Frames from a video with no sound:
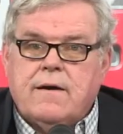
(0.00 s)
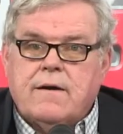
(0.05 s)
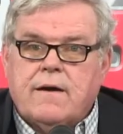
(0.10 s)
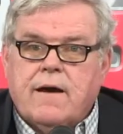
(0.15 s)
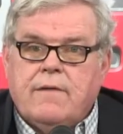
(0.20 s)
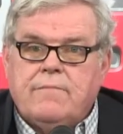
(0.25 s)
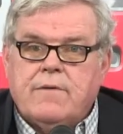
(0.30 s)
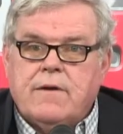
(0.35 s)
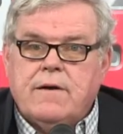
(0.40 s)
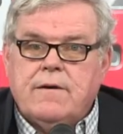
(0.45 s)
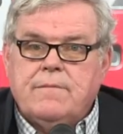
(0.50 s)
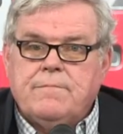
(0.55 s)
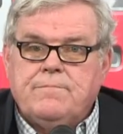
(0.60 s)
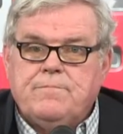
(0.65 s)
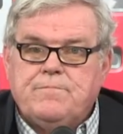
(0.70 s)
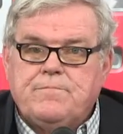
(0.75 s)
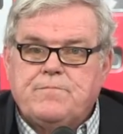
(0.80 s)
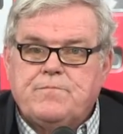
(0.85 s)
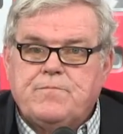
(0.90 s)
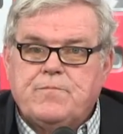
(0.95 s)
Governor,
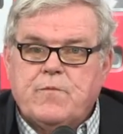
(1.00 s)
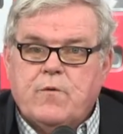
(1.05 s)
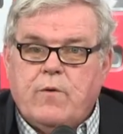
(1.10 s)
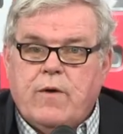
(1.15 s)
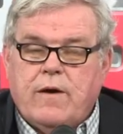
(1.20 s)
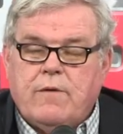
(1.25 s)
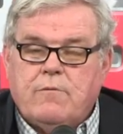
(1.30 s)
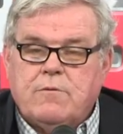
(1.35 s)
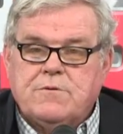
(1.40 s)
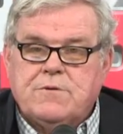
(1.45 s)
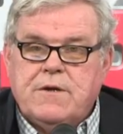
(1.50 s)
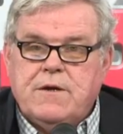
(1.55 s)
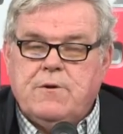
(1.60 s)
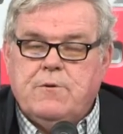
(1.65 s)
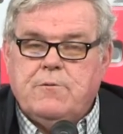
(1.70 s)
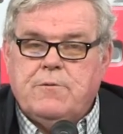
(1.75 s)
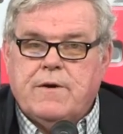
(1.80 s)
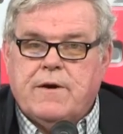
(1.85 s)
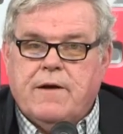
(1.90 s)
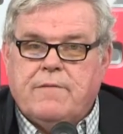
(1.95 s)
well, we'll see
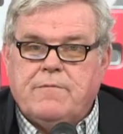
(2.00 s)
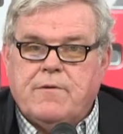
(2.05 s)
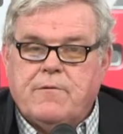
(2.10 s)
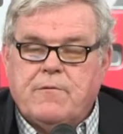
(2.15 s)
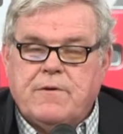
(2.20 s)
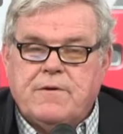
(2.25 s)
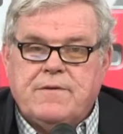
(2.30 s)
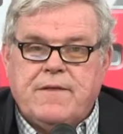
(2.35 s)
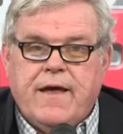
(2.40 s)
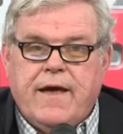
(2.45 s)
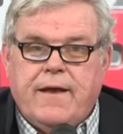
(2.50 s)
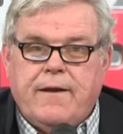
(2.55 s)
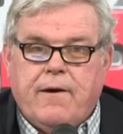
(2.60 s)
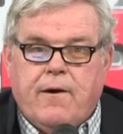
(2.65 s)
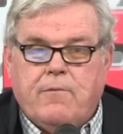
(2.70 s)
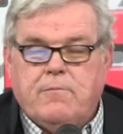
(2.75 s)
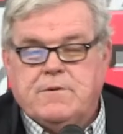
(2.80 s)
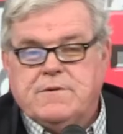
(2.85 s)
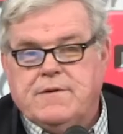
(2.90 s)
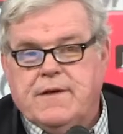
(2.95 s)
who the governor is then. I
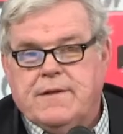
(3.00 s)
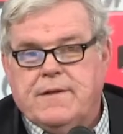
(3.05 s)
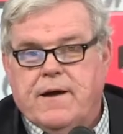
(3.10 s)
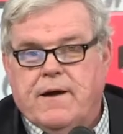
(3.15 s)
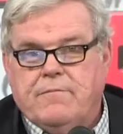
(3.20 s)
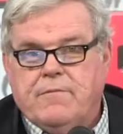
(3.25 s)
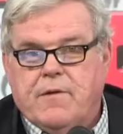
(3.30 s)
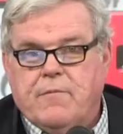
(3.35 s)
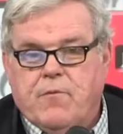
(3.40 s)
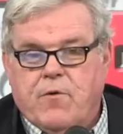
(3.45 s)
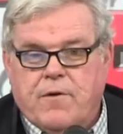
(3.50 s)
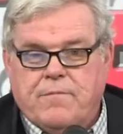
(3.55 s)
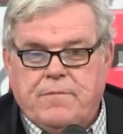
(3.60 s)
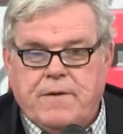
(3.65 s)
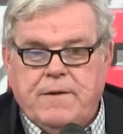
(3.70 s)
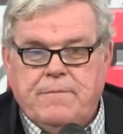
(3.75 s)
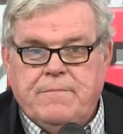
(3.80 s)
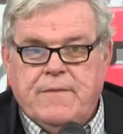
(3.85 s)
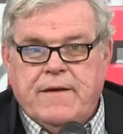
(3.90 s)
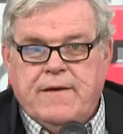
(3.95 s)
almost said Governor
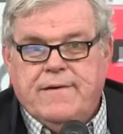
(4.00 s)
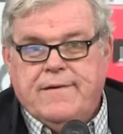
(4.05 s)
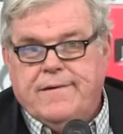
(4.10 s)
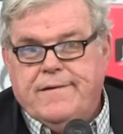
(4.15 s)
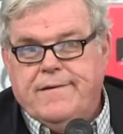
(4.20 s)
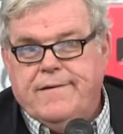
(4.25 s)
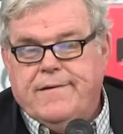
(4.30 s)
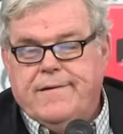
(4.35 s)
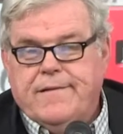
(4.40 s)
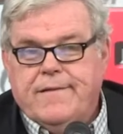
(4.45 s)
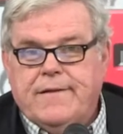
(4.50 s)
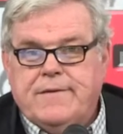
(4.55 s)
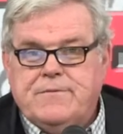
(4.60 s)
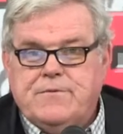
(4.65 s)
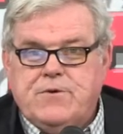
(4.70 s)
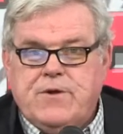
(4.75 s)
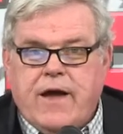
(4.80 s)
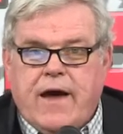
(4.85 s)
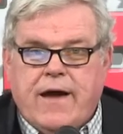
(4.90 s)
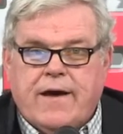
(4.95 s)
Murphy. And unless
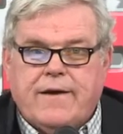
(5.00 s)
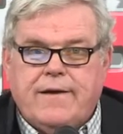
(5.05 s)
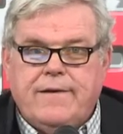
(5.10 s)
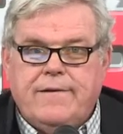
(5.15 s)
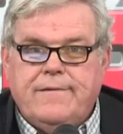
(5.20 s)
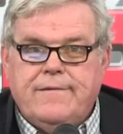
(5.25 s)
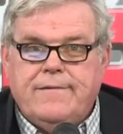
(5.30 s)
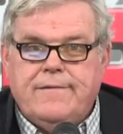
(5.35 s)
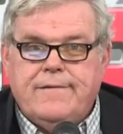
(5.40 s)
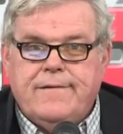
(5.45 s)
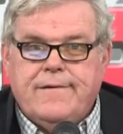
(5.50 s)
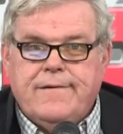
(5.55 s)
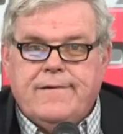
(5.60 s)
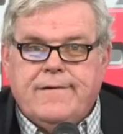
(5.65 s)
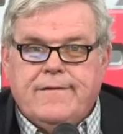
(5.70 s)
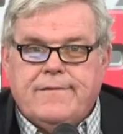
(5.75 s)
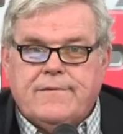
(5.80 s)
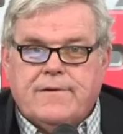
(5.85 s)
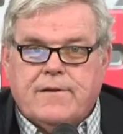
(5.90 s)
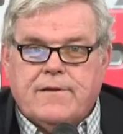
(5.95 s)
Jack can
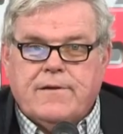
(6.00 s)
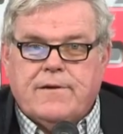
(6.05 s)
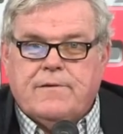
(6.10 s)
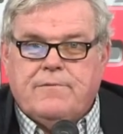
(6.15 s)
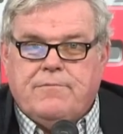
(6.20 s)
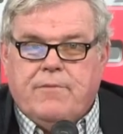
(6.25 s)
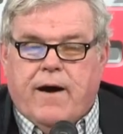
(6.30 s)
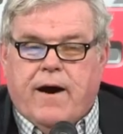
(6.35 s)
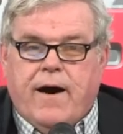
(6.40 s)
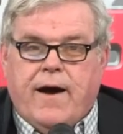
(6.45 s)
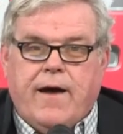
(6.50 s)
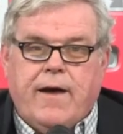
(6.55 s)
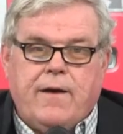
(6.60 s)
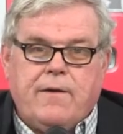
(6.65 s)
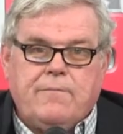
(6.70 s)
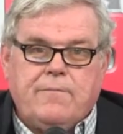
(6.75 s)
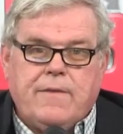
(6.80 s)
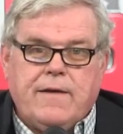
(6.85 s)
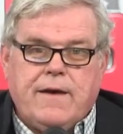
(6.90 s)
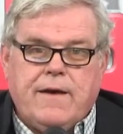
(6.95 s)
solidify
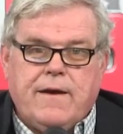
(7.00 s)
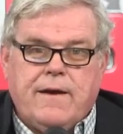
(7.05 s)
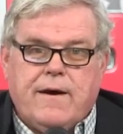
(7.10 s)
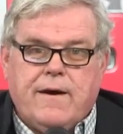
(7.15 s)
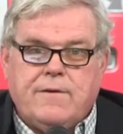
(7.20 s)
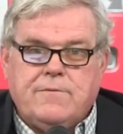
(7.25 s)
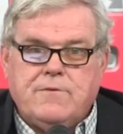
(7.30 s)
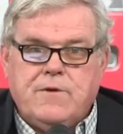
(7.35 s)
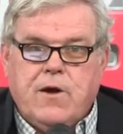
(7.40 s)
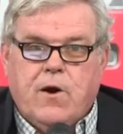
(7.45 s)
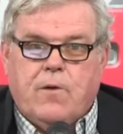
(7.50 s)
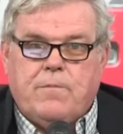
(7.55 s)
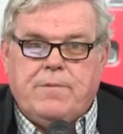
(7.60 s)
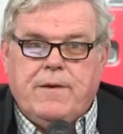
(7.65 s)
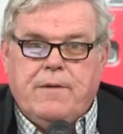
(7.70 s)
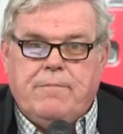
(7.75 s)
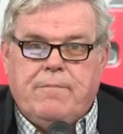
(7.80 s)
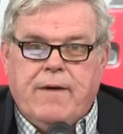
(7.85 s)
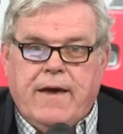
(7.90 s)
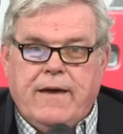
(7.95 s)
the
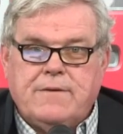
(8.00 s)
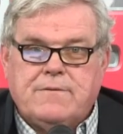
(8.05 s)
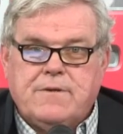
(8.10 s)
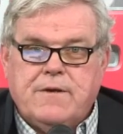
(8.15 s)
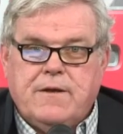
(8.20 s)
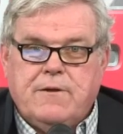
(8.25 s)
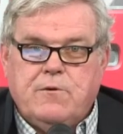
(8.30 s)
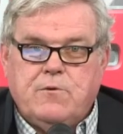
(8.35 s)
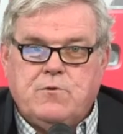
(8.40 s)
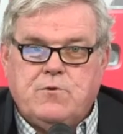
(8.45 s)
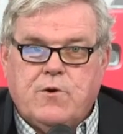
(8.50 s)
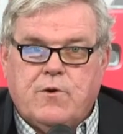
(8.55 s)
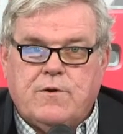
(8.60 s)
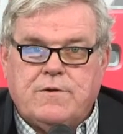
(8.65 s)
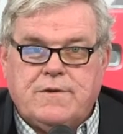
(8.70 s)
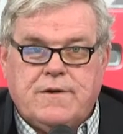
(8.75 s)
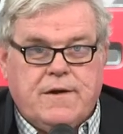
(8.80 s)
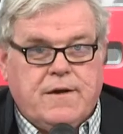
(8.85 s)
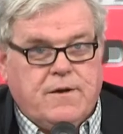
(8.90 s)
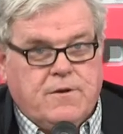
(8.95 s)
GOP base in New
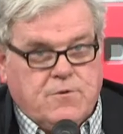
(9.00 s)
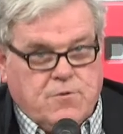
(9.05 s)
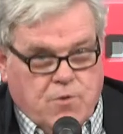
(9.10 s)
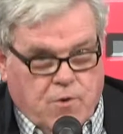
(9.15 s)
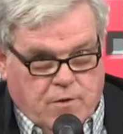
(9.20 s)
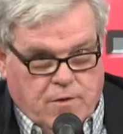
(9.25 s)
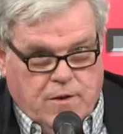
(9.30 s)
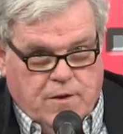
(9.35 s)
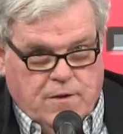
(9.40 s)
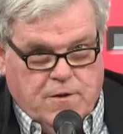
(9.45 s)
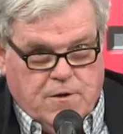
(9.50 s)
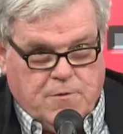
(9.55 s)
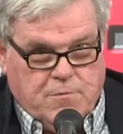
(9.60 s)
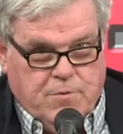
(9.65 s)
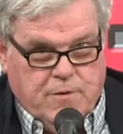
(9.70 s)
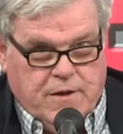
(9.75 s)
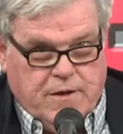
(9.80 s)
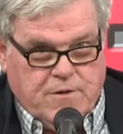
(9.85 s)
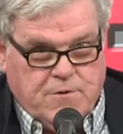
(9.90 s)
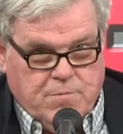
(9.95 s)
Jersey, and it certainly looks
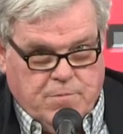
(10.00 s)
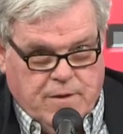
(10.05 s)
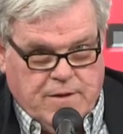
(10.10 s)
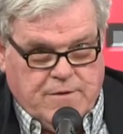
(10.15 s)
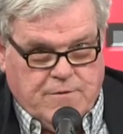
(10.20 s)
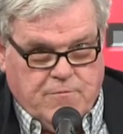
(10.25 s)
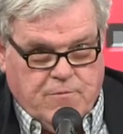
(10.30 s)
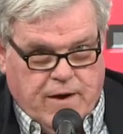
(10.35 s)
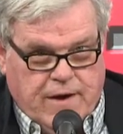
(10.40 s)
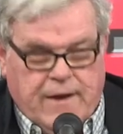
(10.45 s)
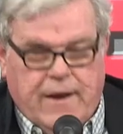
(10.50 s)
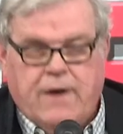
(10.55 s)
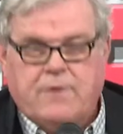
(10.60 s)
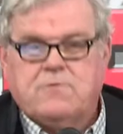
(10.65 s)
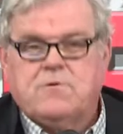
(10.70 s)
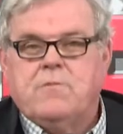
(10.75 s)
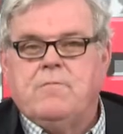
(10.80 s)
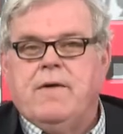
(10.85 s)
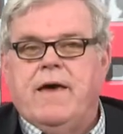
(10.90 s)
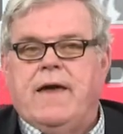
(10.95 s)
pretty splintered right now
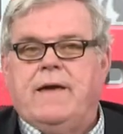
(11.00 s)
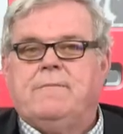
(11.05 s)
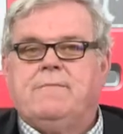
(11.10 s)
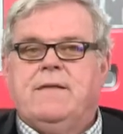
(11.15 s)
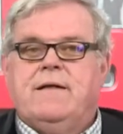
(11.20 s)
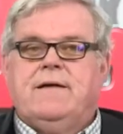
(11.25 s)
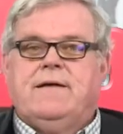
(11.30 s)
to me,